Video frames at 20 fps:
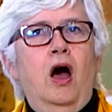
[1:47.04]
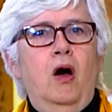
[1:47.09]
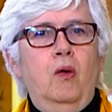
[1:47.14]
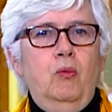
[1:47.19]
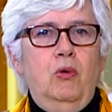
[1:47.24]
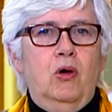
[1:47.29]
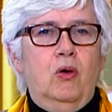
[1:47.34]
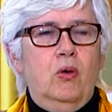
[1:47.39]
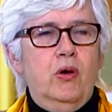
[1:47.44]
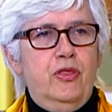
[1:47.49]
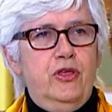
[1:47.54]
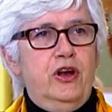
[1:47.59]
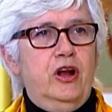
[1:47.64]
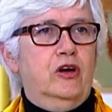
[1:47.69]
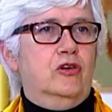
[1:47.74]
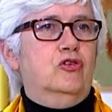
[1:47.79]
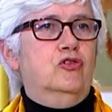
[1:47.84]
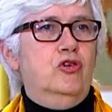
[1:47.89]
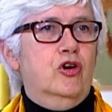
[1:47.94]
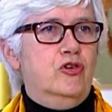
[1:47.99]
Well,
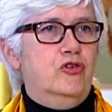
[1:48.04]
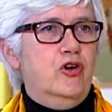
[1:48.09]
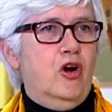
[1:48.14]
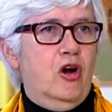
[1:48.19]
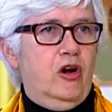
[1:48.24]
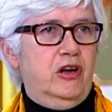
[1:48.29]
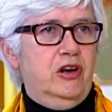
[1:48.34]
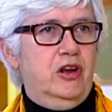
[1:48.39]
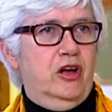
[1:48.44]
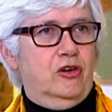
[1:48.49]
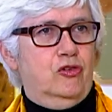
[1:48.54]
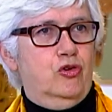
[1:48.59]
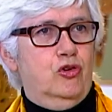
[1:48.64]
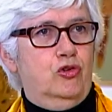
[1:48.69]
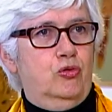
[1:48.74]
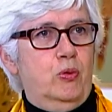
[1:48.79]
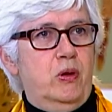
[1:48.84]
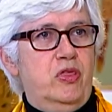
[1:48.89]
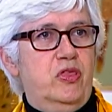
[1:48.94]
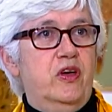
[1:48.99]
Orthodox church architecture,
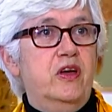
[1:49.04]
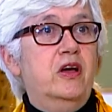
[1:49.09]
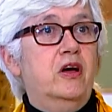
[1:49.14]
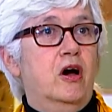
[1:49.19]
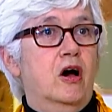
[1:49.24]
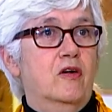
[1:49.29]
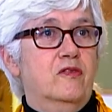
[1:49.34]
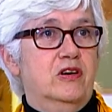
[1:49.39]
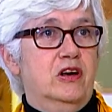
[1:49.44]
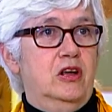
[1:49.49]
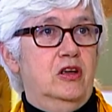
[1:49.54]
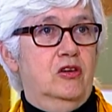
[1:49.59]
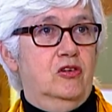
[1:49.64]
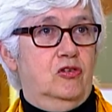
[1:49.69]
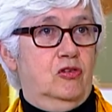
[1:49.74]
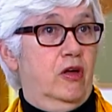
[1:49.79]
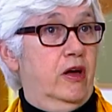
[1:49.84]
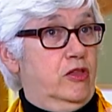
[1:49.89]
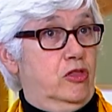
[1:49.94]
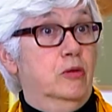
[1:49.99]
as we think of it, is
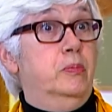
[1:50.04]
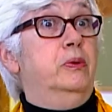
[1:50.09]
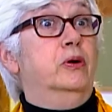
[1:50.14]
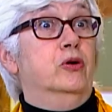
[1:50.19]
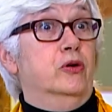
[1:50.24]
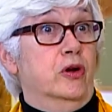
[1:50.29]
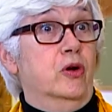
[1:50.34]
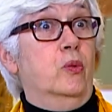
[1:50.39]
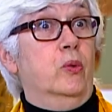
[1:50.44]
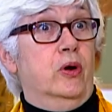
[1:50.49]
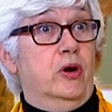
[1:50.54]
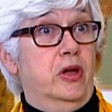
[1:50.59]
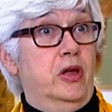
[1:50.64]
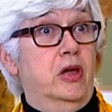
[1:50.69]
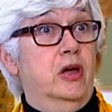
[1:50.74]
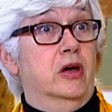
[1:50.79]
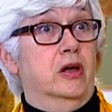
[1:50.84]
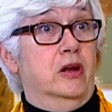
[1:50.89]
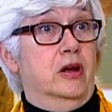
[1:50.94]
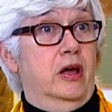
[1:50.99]
like the building we're
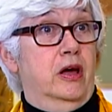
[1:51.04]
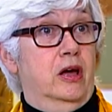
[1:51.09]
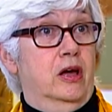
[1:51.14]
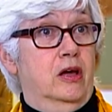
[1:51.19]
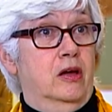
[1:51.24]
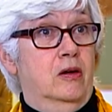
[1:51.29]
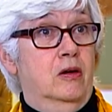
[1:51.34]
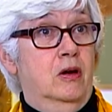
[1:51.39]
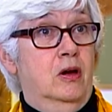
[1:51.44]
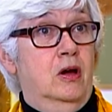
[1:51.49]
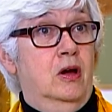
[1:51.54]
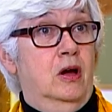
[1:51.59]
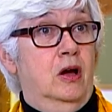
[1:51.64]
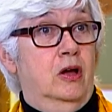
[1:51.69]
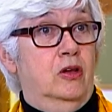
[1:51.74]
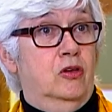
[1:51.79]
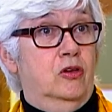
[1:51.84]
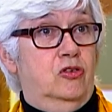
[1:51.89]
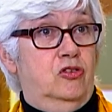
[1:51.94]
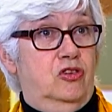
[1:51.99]
in, a
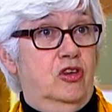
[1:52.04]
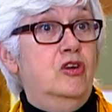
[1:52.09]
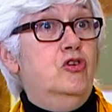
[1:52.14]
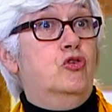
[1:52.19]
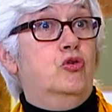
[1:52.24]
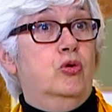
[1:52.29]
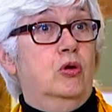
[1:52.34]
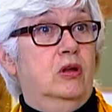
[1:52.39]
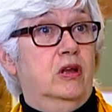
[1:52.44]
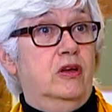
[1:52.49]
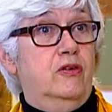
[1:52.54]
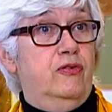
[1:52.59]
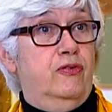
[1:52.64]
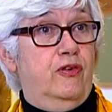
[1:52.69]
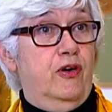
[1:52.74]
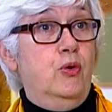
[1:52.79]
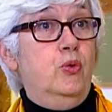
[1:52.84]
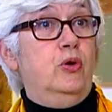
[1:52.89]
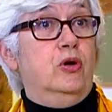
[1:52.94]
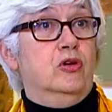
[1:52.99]
centrally
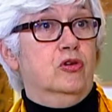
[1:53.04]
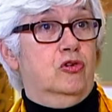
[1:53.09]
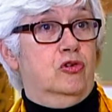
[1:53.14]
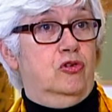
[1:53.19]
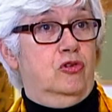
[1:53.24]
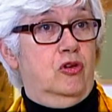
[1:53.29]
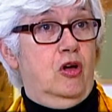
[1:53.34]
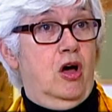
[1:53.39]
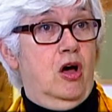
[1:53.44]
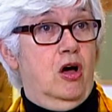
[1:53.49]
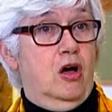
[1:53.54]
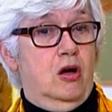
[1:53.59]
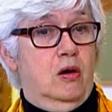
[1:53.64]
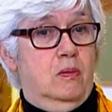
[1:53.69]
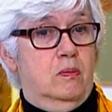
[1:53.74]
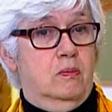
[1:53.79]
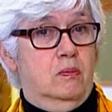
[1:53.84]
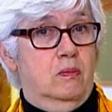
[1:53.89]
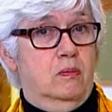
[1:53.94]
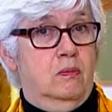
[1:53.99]
focused
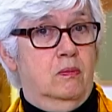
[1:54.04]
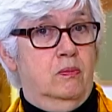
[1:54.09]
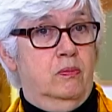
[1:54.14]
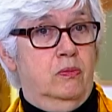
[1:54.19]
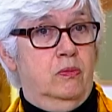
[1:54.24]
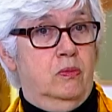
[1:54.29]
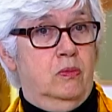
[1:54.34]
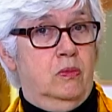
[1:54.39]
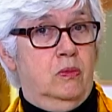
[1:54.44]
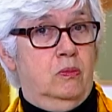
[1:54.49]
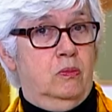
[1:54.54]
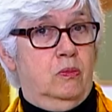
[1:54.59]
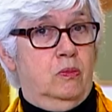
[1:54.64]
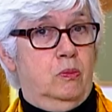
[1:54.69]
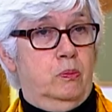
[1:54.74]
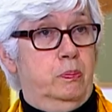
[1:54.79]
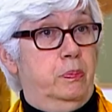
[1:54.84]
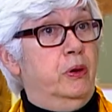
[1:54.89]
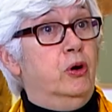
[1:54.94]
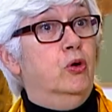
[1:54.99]
um,
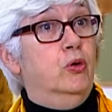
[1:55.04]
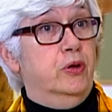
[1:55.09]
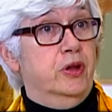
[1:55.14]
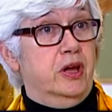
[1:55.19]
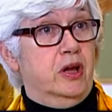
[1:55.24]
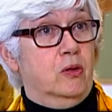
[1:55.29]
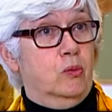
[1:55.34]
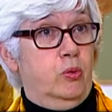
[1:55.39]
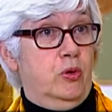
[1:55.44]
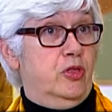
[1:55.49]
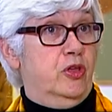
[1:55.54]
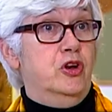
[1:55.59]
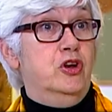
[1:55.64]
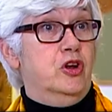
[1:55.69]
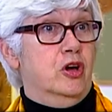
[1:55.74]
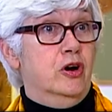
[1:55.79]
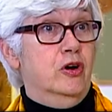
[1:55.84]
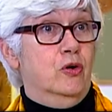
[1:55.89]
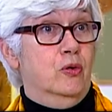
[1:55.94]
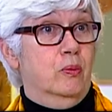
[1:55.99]
building with a
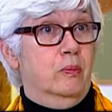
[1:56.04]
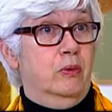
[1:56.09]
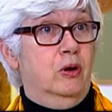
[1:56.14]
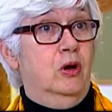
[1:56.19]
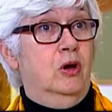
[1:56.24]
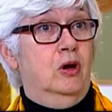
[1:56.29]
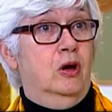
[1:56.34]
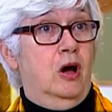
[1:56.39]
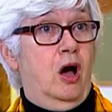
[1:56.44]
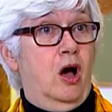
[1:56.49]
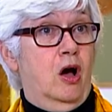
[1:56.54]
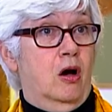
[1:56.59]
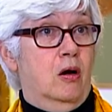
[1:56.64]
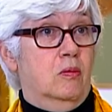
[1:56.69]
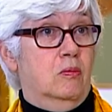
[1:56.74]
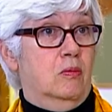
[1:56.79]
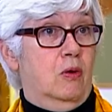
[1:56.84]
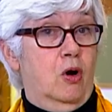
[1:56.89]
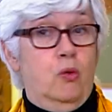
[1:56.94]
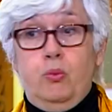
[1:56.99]
dome.
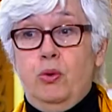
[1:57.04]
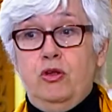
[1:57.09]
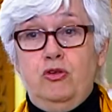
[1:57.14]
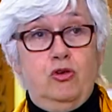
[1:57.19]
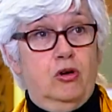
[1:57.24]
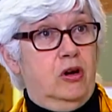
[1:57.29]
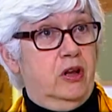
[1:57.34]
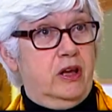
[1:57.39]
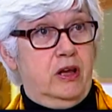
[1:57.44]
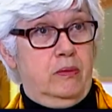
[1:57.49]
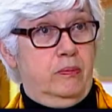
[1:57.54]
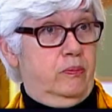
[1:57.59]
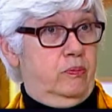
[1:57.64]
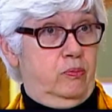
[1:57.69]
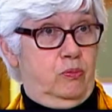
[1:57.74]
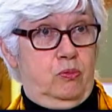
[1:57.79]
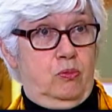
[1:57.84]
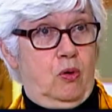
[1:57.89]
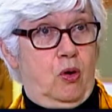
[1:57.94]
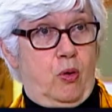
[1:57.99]
Um, originally,
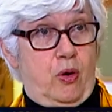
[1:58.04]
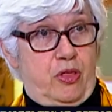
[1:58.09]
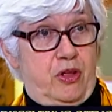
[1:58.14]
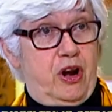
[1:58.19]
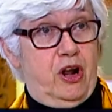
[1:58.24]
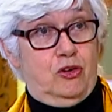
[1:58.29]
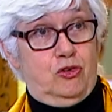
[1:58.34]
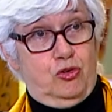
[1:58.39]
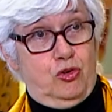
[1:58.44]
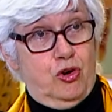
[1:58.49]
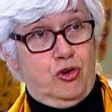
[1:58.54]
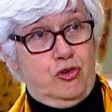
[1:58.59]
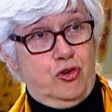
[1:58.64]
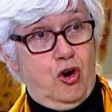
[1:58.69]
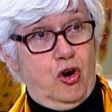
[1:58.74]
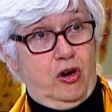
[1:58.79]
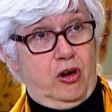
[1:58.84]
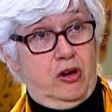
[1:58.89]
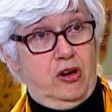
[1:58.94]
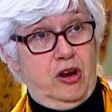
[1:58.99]
Orthodox church
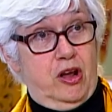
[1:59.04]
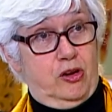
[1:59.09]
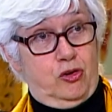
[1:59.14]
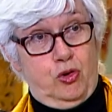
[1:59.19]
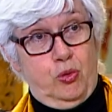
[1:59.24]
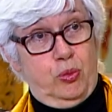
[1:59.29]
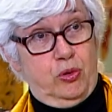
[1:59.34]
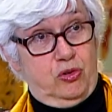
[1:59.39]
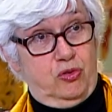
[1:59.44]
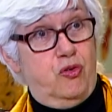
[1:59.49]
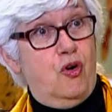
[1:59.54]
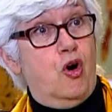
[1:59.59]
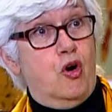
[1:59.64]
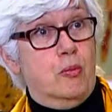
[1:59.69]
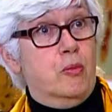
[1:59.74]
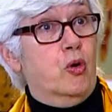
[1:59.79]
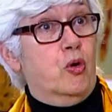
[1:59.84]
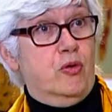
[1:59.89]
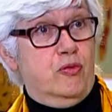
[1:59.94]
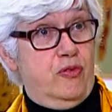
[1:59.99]
architecture was far
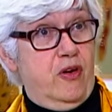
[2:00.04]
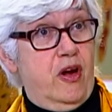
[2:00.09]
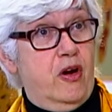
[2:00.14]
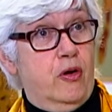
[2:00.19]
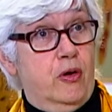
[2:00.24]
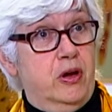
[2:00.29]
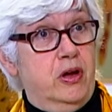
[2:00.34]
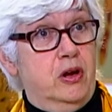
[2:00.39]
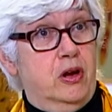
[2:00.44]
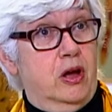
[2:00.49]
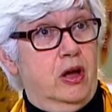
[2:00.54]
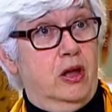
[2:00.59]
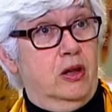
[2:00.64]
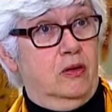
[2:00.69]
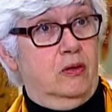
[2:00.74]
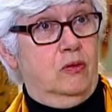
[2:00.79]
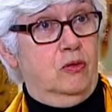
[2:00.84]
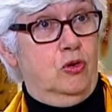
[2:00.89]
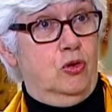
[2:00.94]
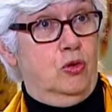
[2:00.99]
more varied,
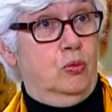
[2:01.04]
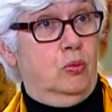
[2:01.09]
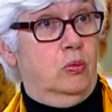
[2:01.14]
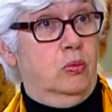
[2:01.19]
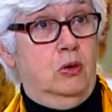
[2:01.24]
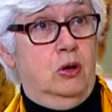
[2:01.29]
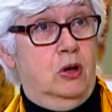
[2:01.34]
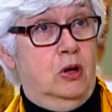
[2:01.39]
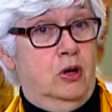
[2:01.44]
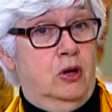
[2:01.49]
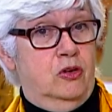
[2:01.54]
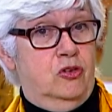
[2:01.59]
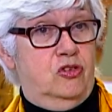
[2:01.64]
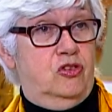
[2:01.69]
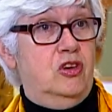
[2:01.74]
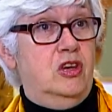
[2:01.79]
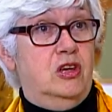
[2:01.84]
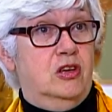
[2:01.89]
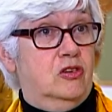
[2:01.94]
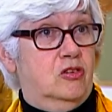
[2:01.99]
and you
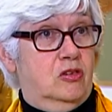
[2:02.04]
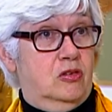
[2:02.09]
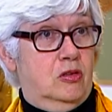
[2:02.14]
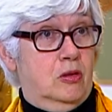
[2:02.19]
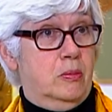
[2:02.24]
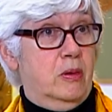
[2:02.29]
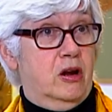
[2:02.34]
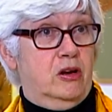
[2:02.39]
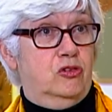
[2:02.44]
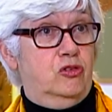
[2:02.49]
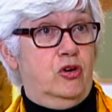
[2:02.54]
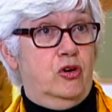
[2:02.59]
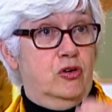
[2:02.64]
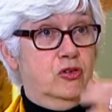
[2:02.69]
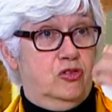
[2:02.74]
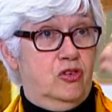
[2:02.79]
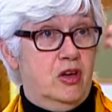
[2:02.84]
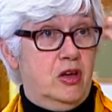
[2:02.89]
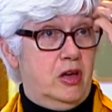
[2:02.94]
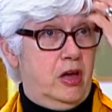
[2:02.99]
see it's the Monastery of
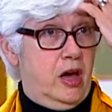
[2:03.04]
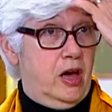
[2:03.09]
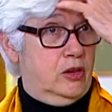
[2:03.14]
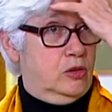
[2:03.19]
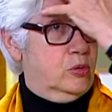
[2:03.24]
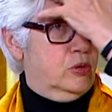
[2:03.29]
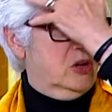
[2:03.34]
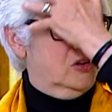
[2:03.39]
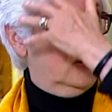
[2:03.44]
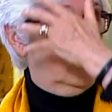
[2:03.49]
Saint Catherine at